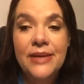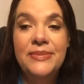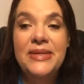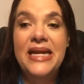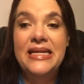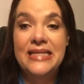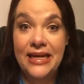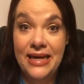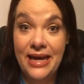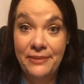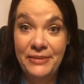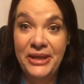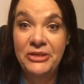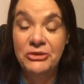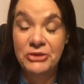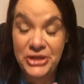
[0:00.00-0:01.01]
some days that
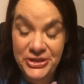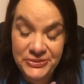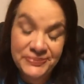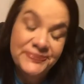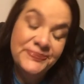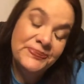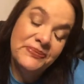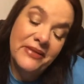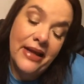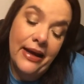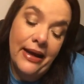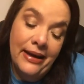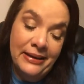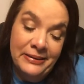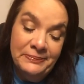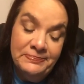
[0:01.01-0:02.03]
got me through.
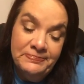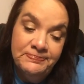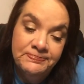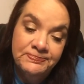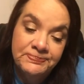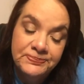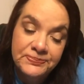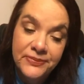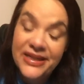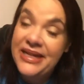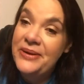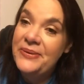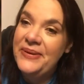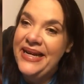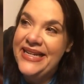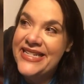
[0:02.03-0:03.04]
Um, but
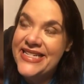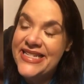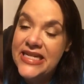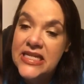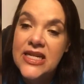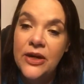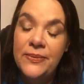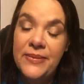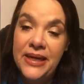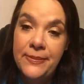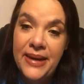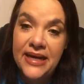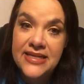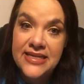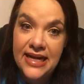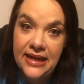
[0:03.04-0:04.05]
anyway, she had told me
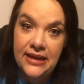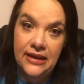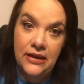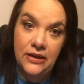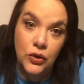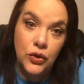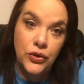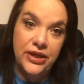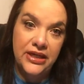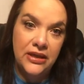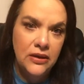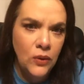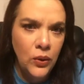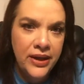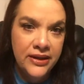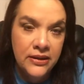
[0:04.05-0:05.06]
about taking
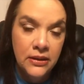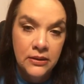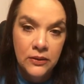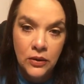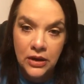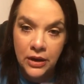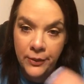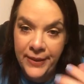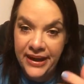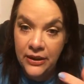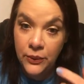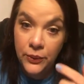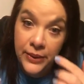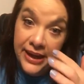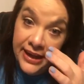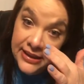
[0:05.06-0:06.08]
krill oil or
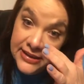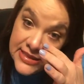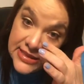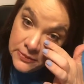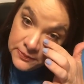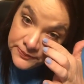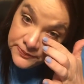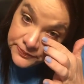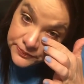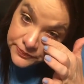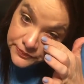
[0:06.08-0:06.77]
omega reds